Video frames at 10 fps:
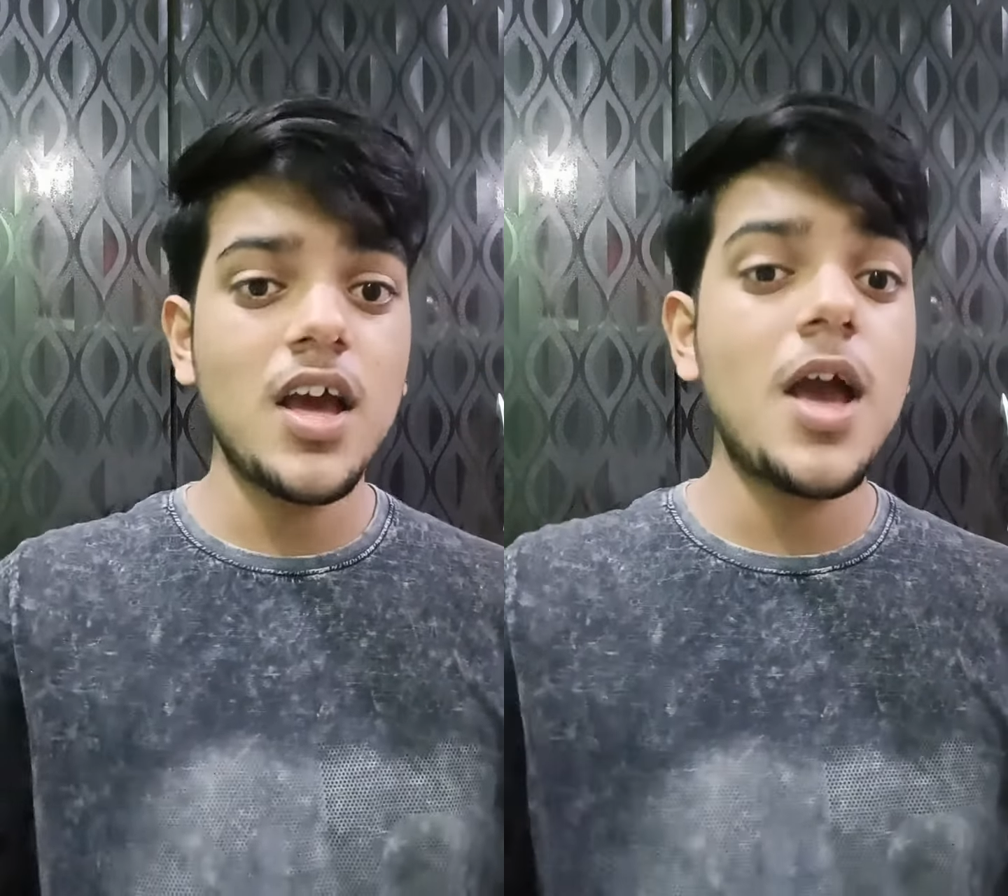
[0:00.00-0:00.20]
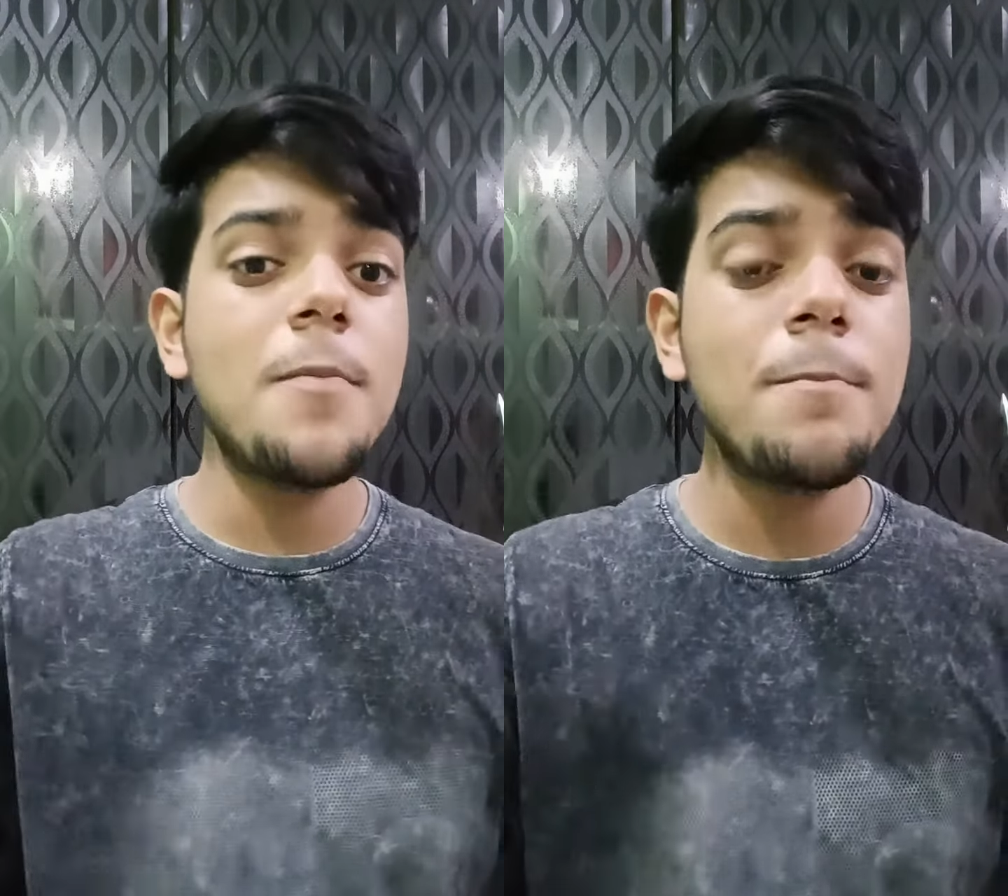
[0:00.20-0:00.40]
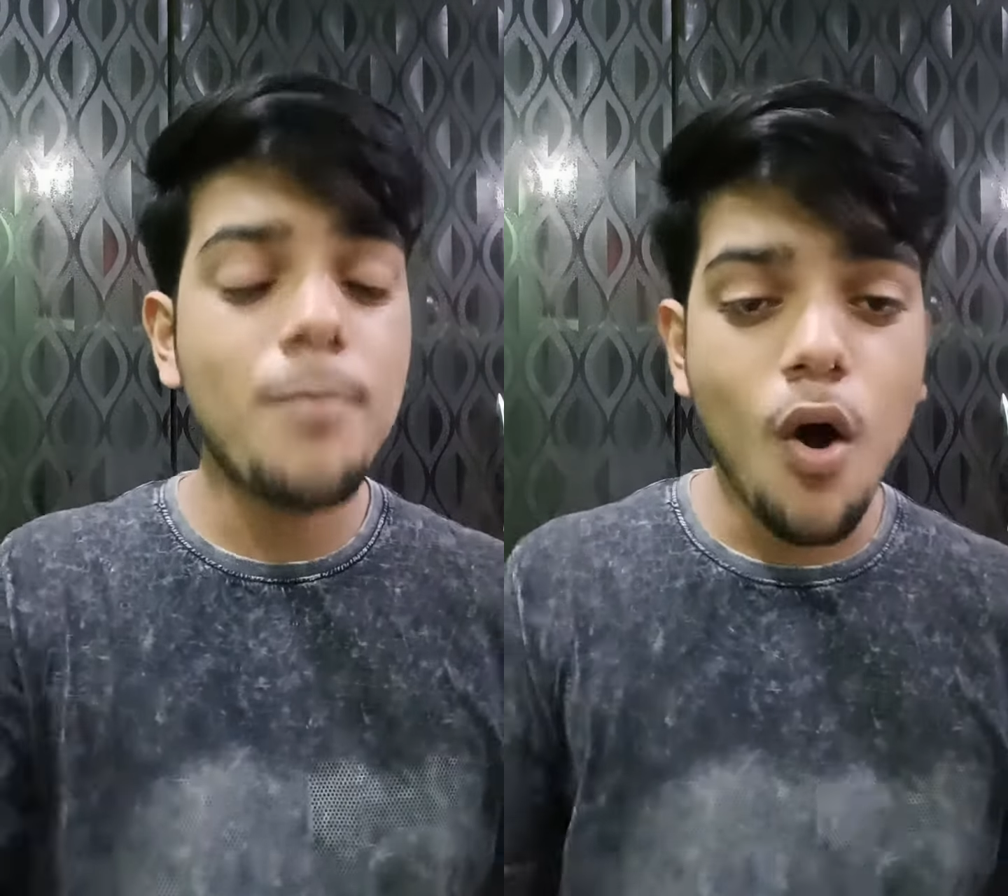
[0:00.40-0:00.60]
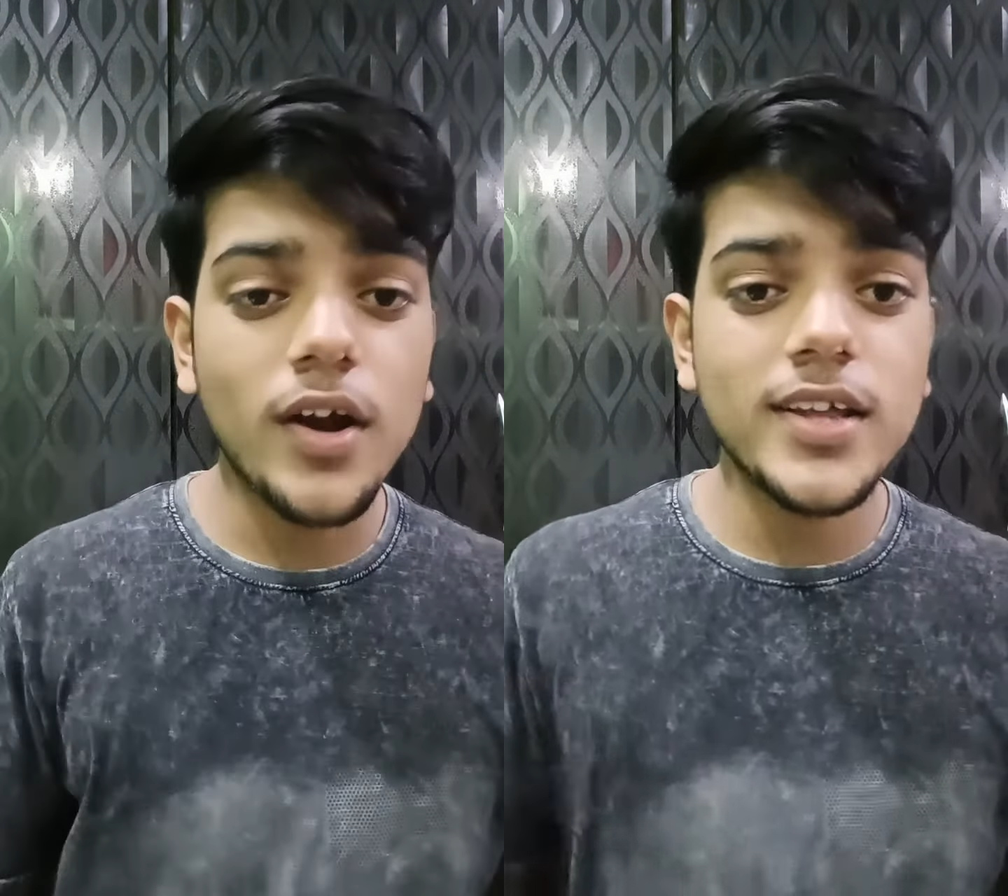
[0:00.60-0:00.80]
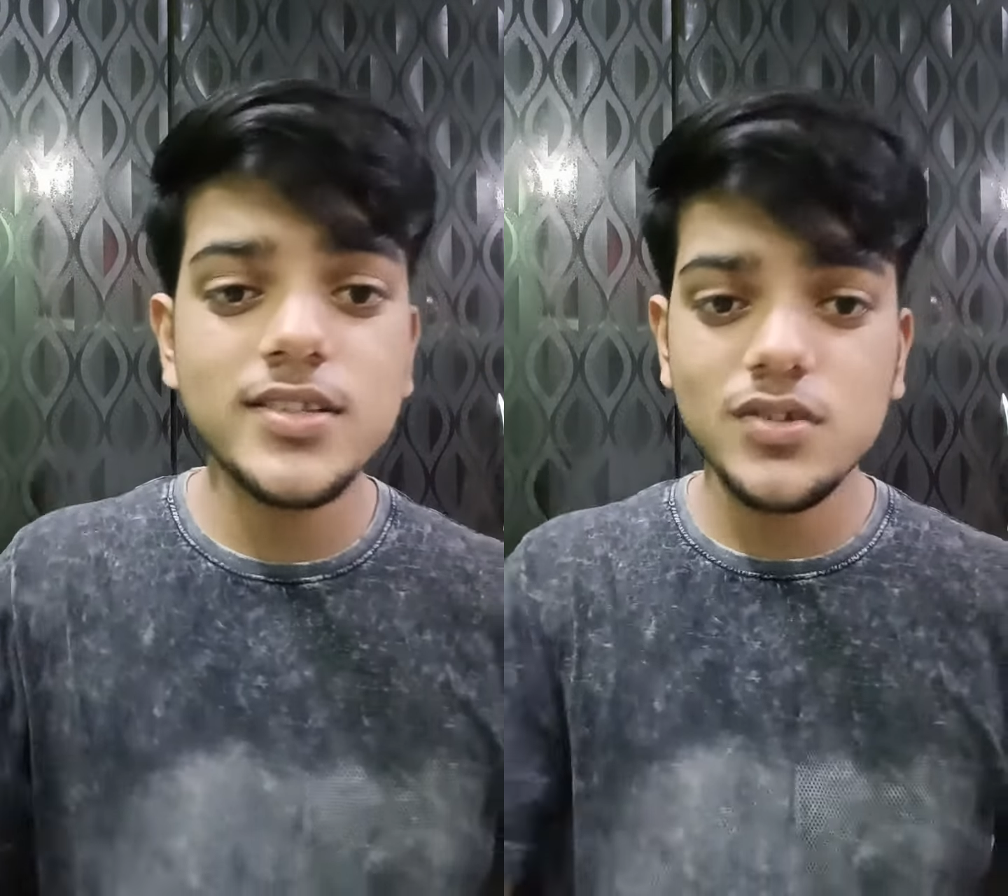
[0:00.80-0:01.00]

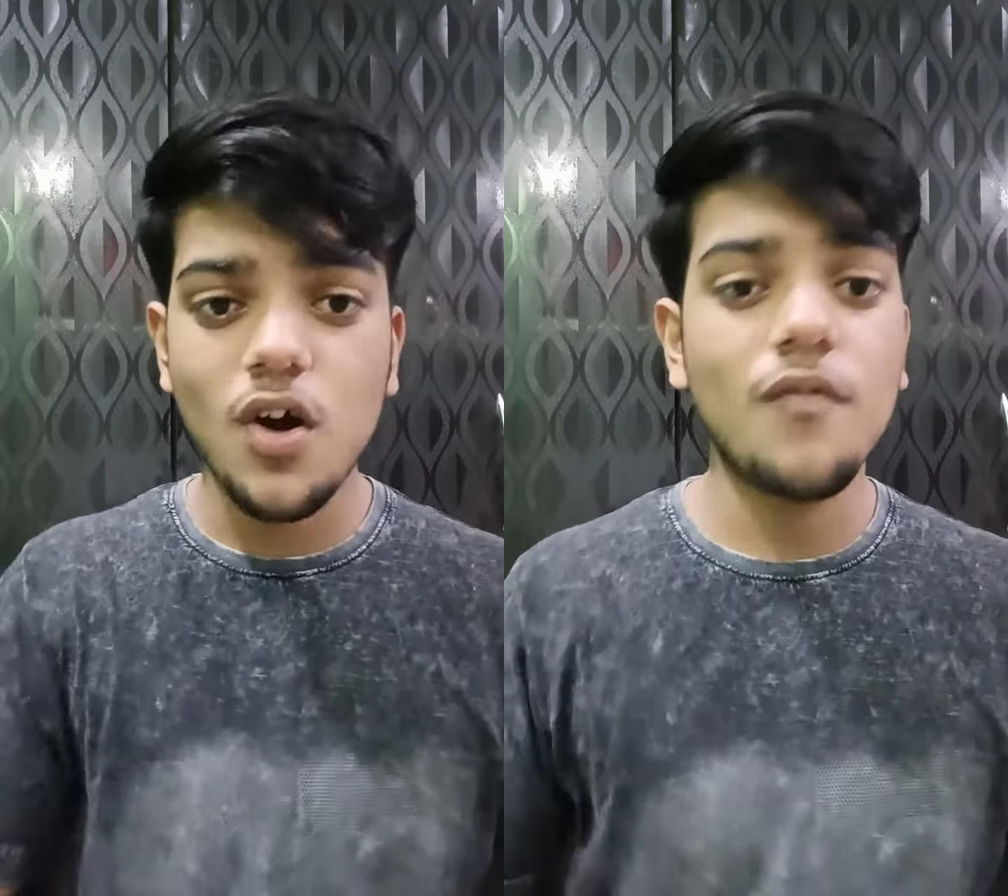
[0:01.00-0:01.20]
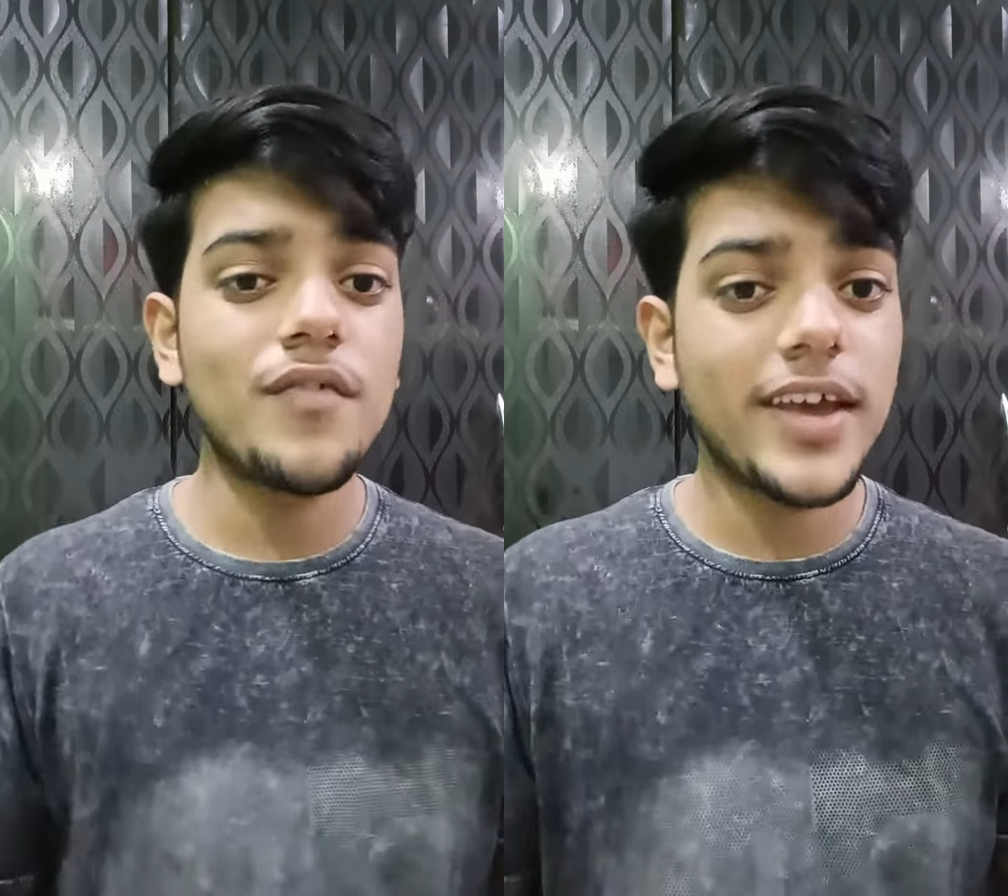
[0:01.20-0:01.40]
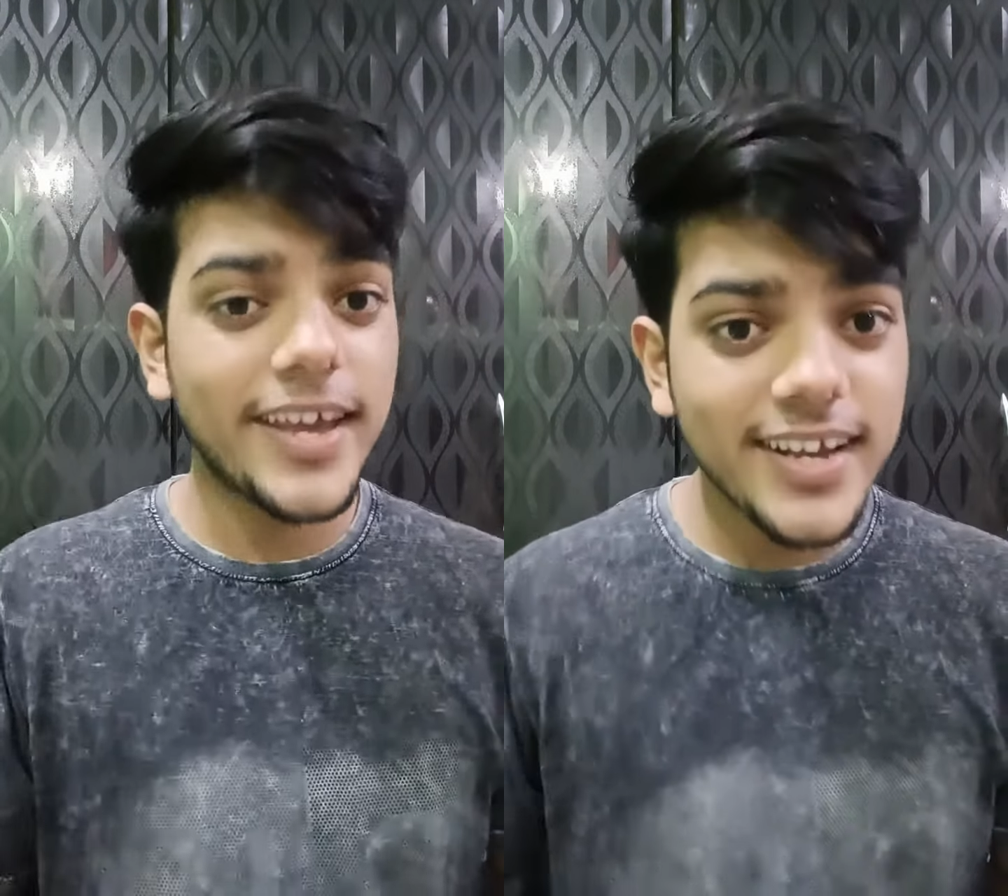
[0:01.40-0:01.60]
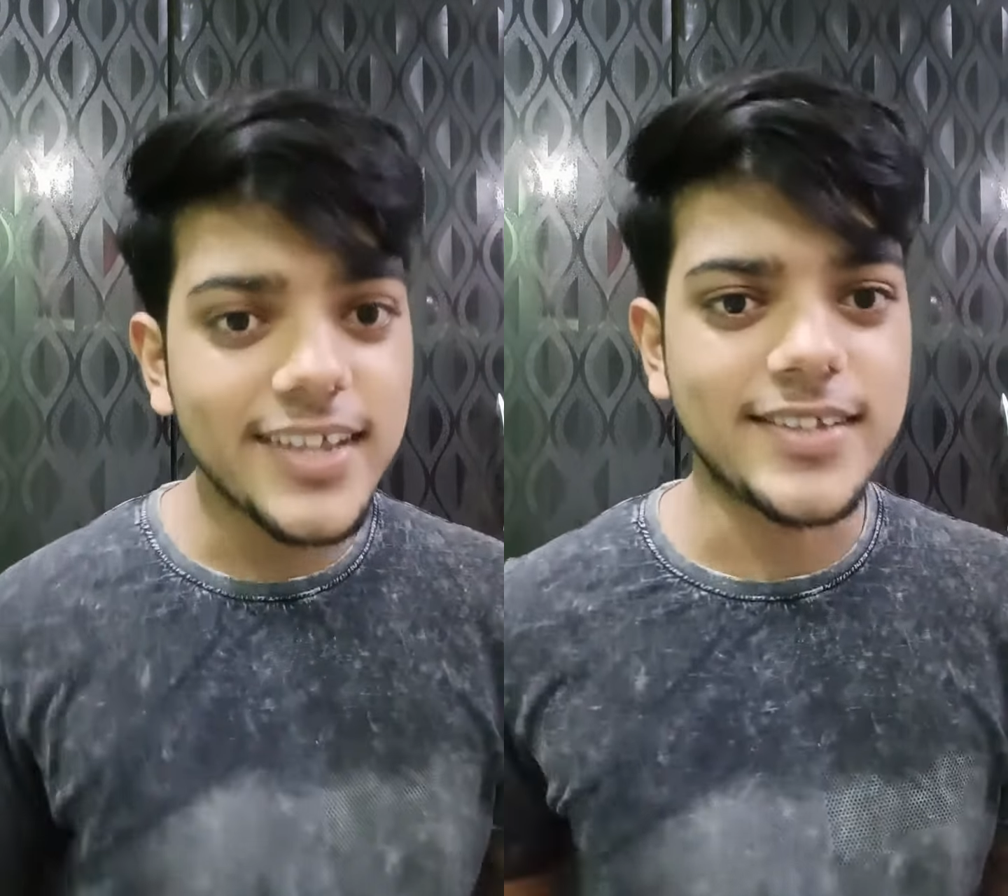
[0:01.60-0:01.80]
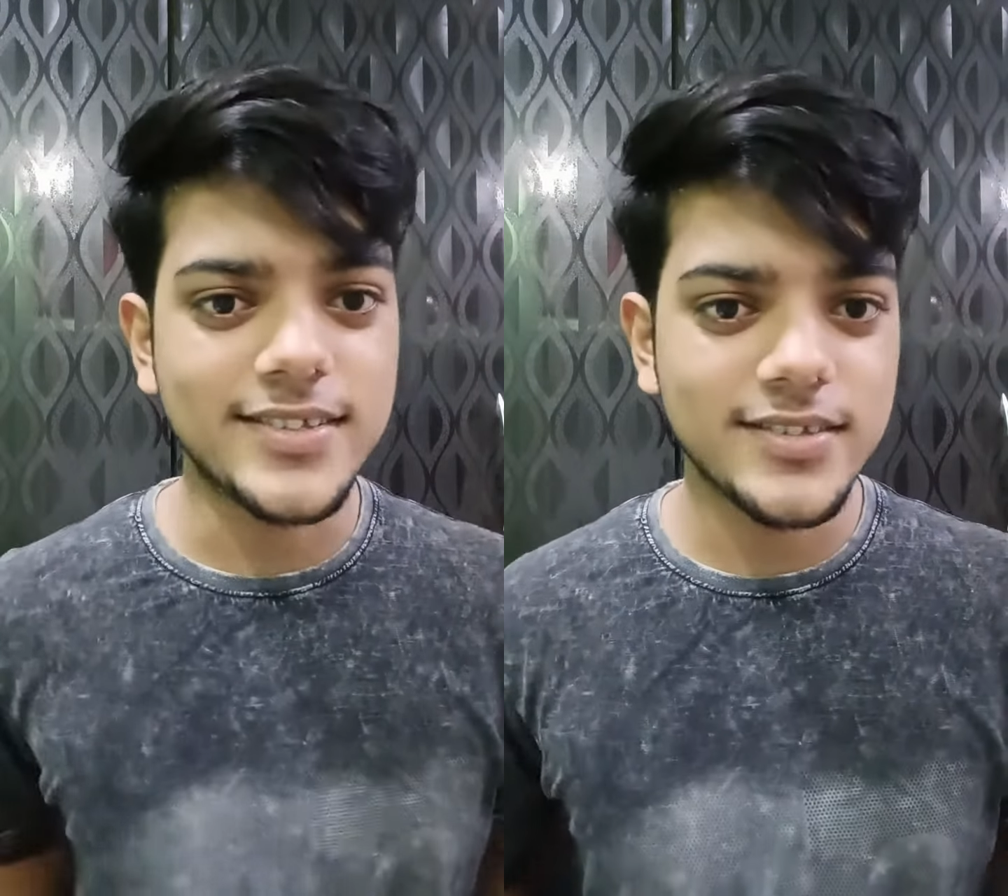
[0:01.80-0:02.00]
importance of English.